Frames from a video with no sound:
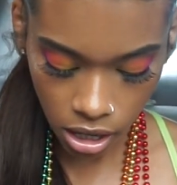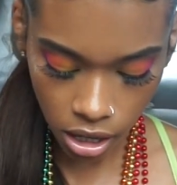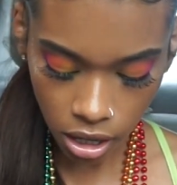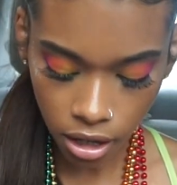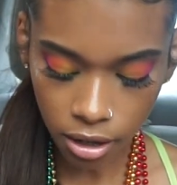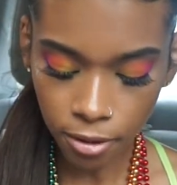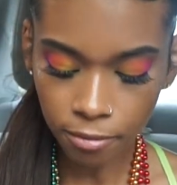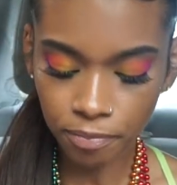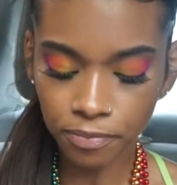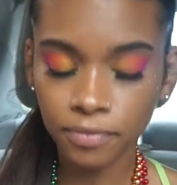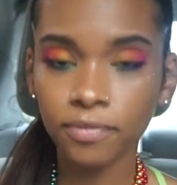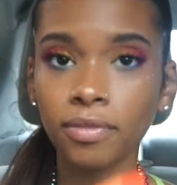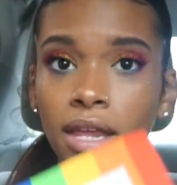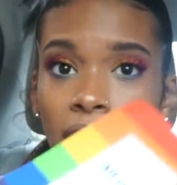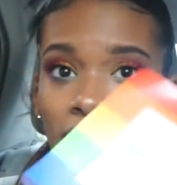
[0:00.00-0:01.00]

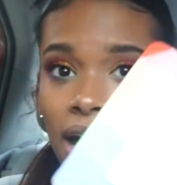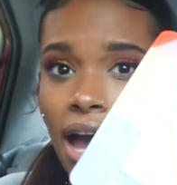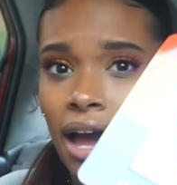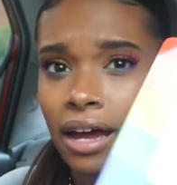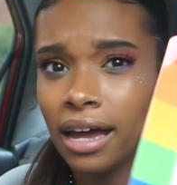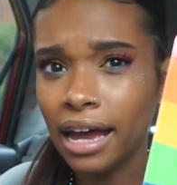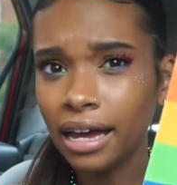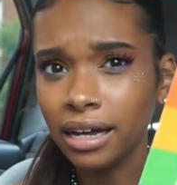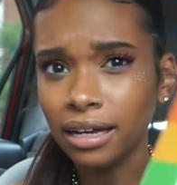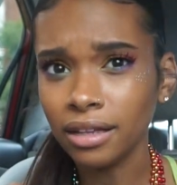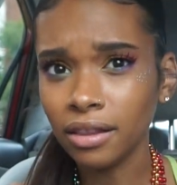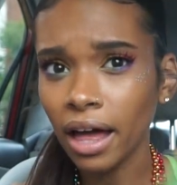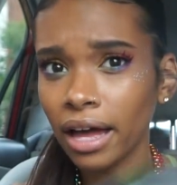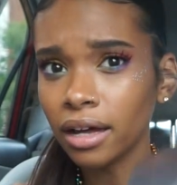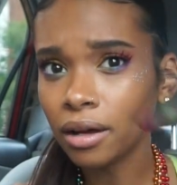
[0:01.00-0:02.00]
I got a
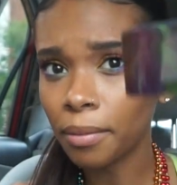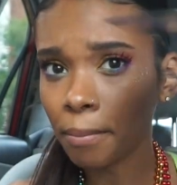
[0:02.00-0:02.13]
like